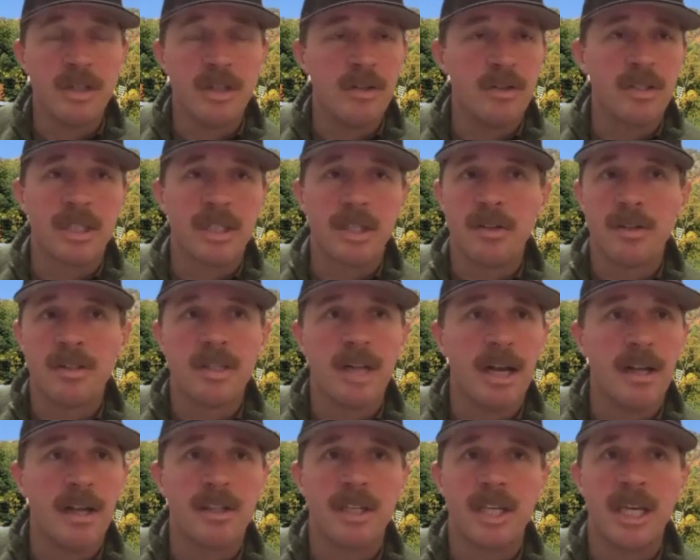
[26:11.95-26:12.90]
Skills,
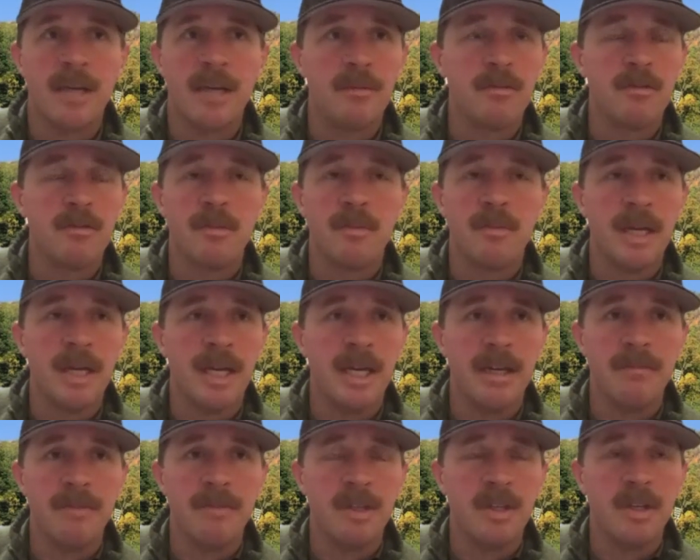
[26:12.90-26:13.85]
not schemes for
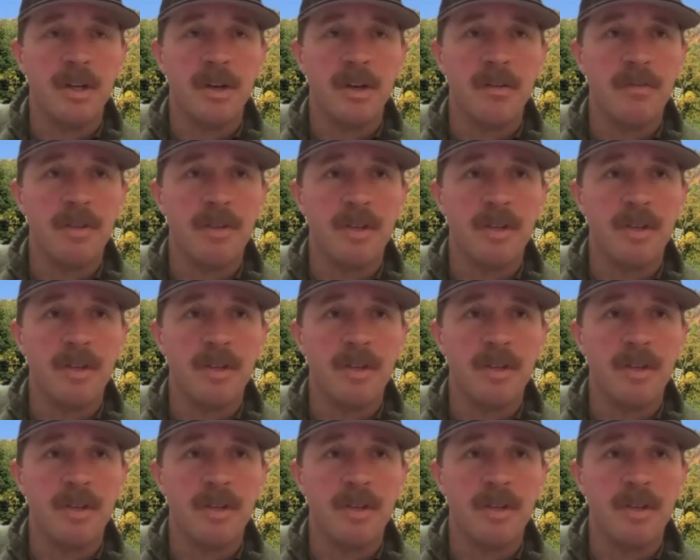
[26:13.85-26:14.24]
me. If